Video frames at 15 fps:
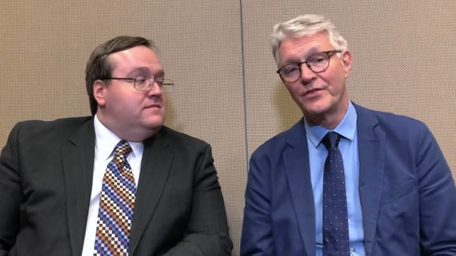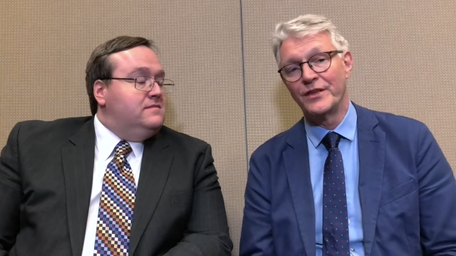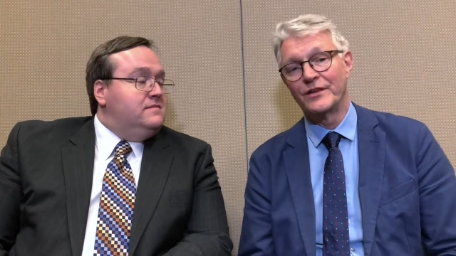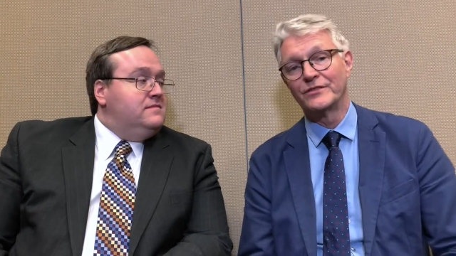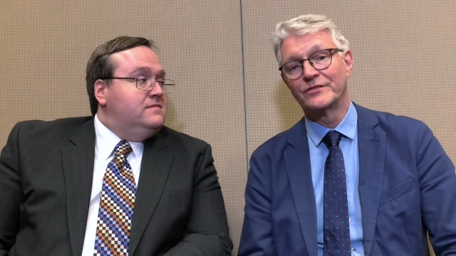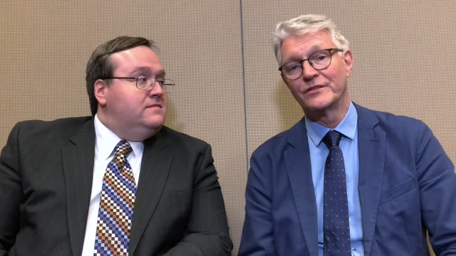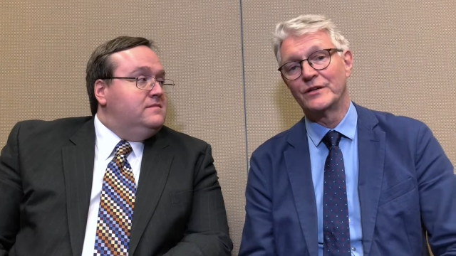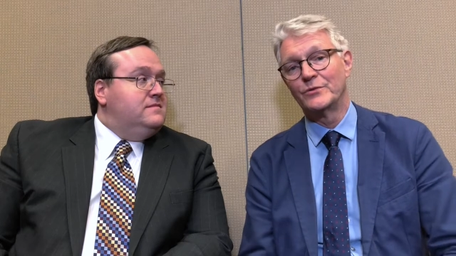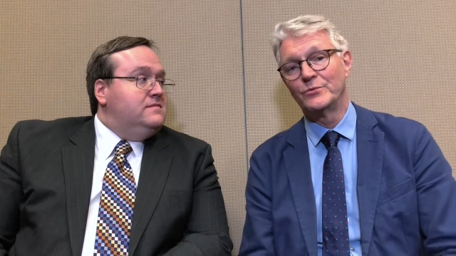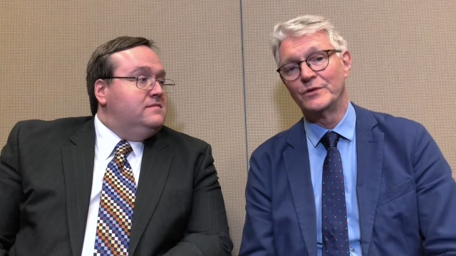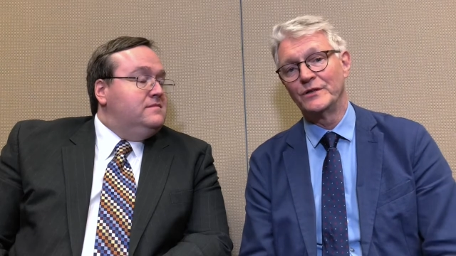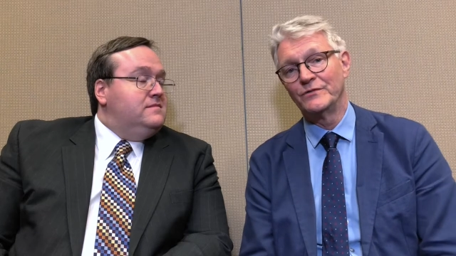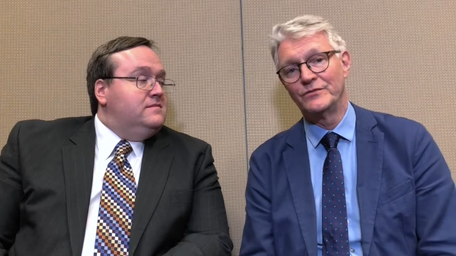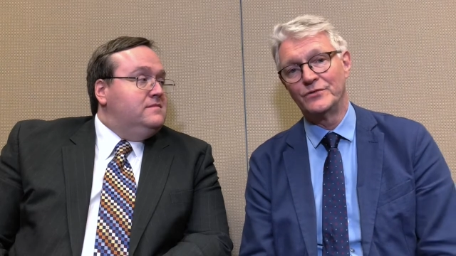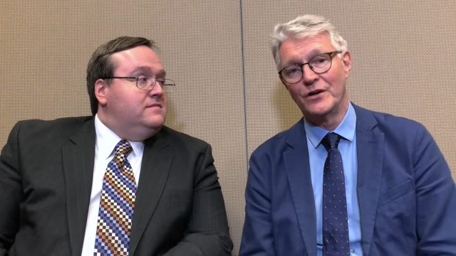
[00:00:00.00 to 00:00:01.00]
Speaker 1: things that
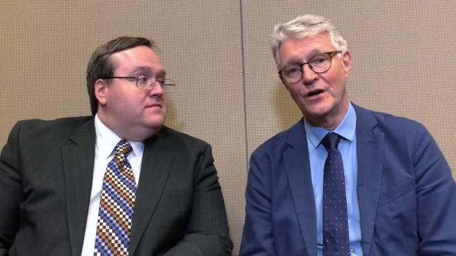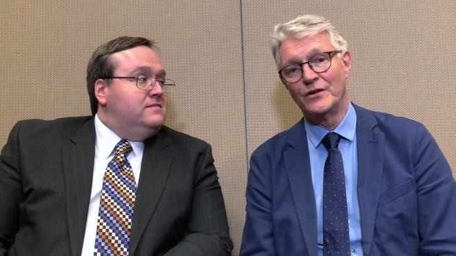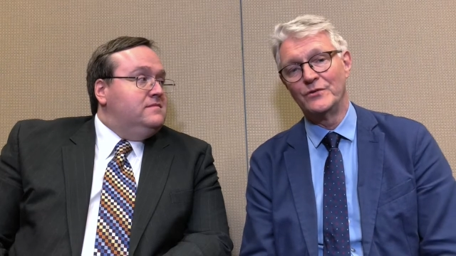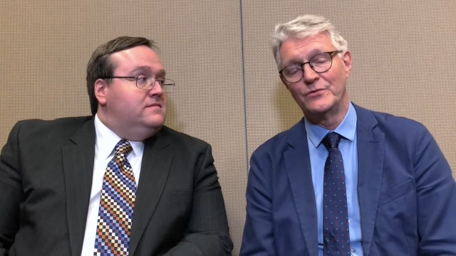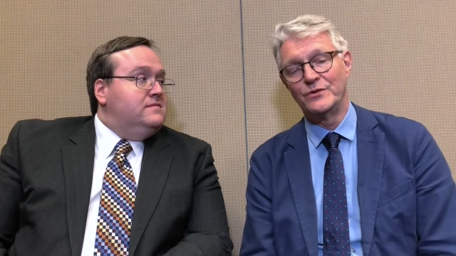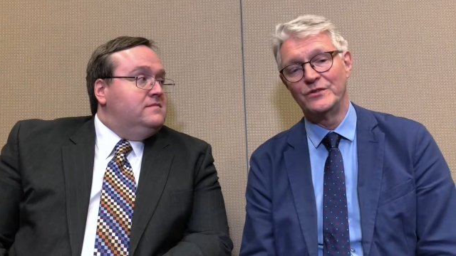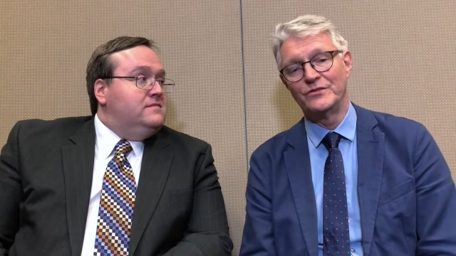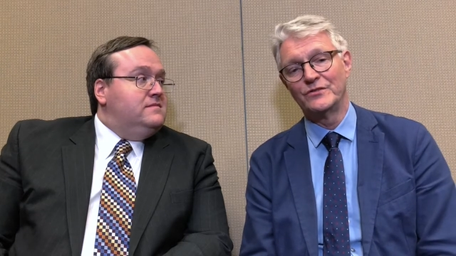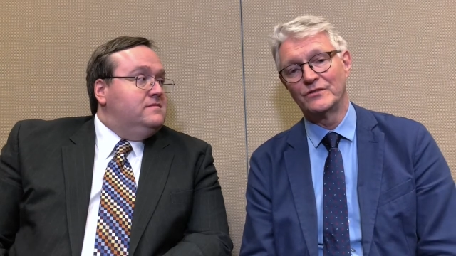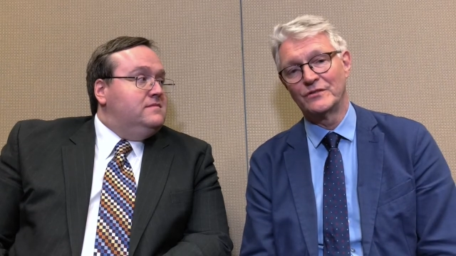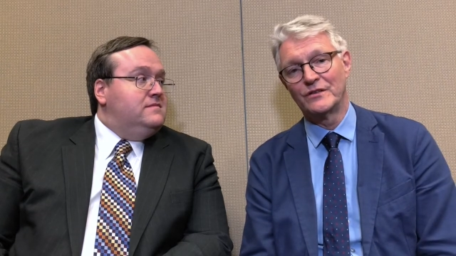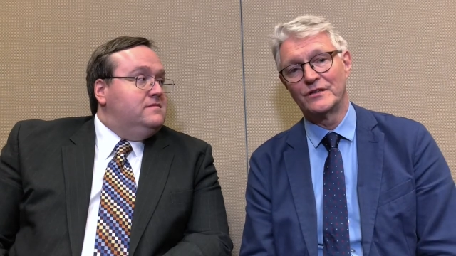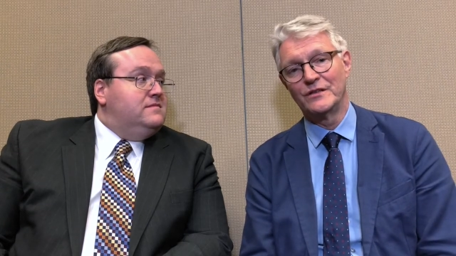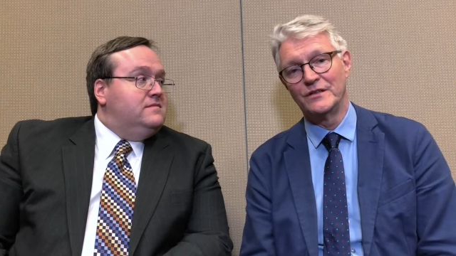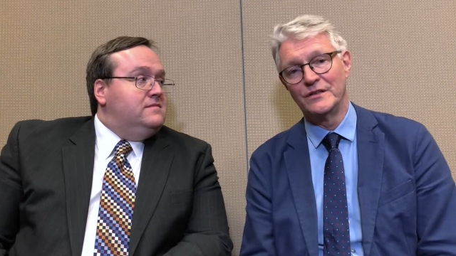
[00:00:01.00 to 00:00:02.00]
we have done
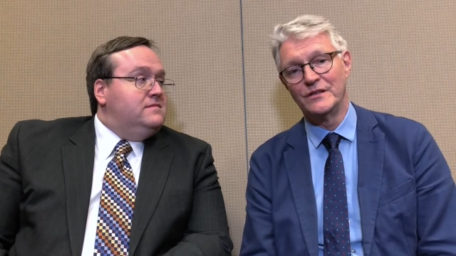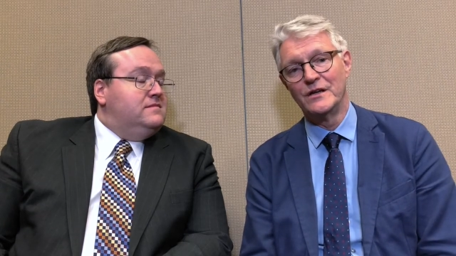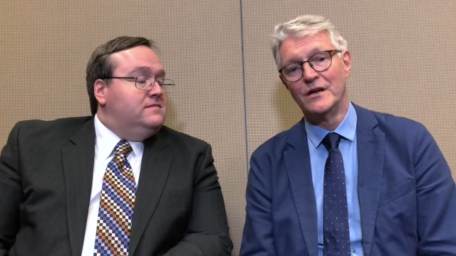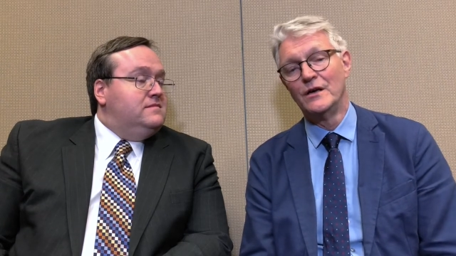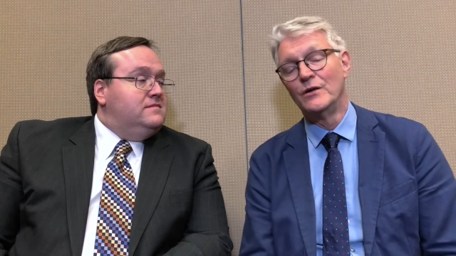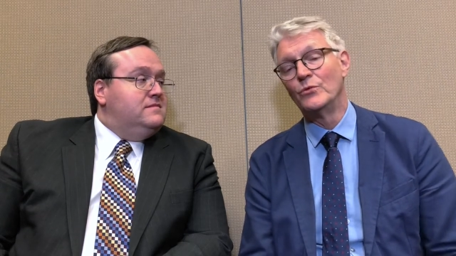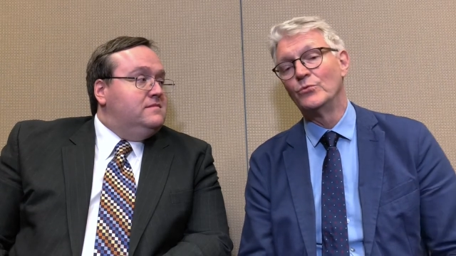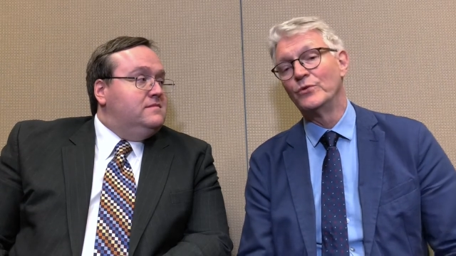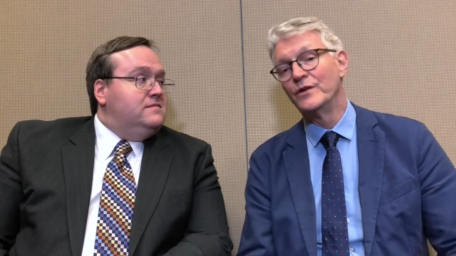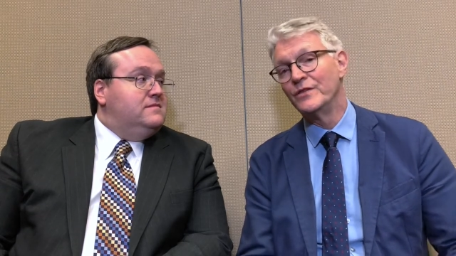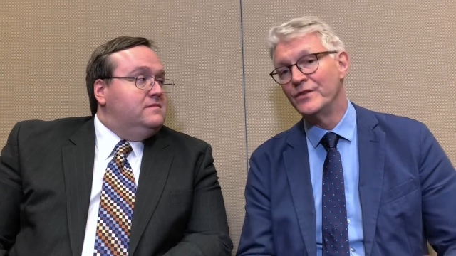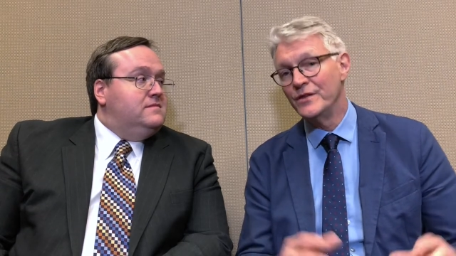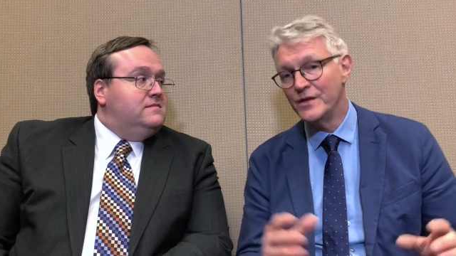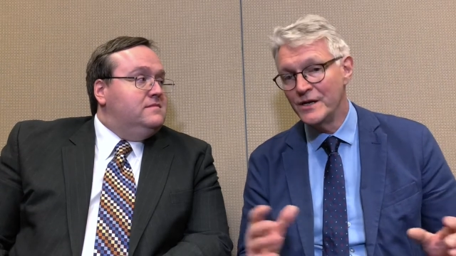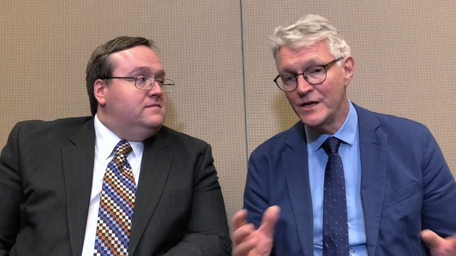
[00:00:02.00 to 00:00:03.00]
recently
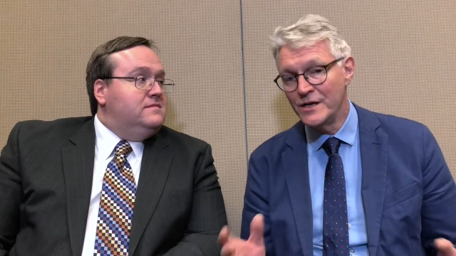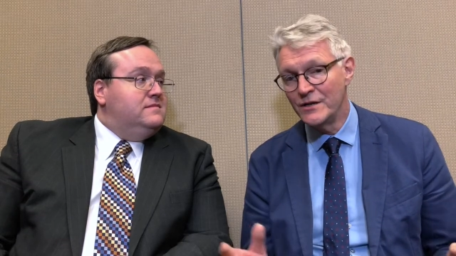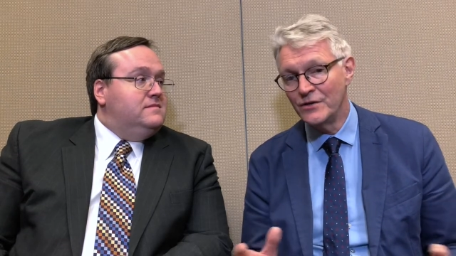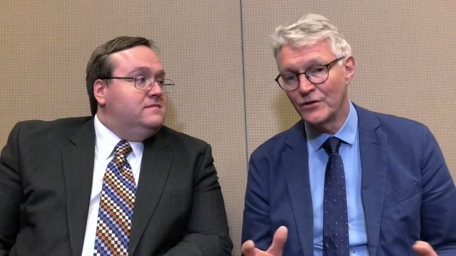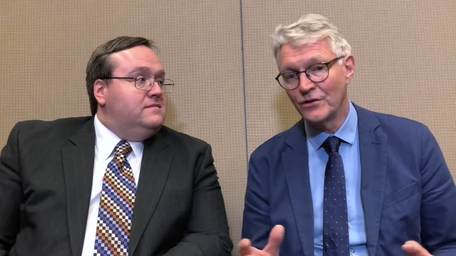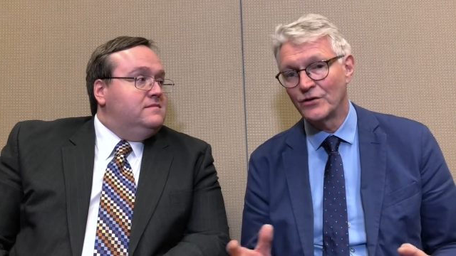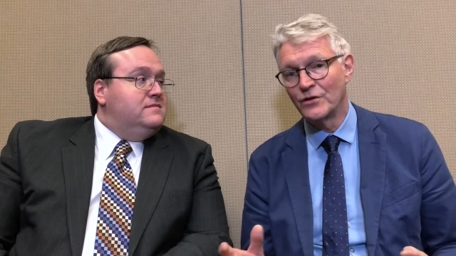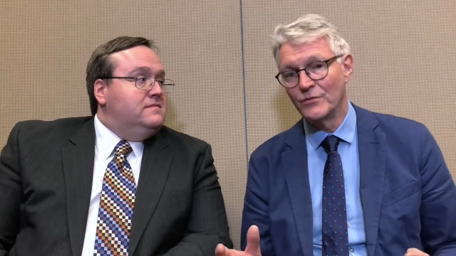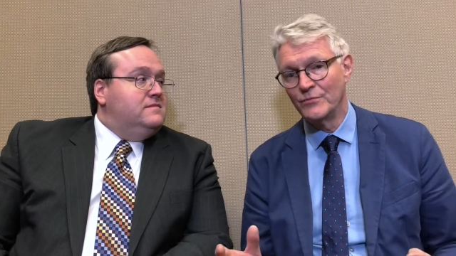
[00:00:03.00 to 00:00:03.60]
within the